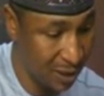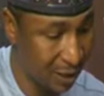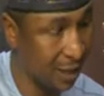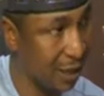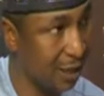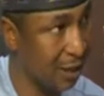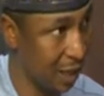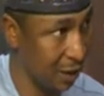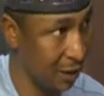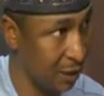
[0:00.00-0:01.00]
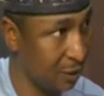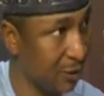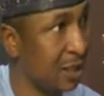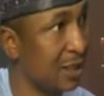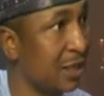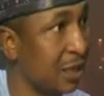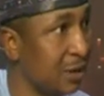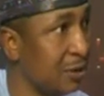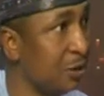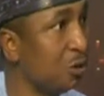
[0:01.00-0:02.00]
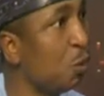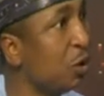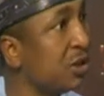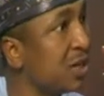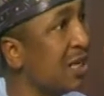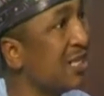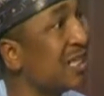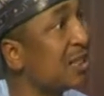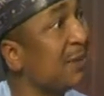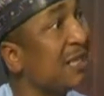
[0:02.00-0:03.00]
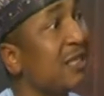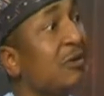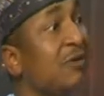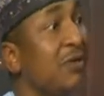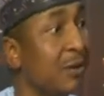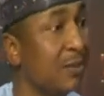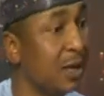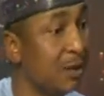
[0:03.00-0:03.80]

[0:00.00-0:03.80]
clear guideline on understanding on what is expected of them.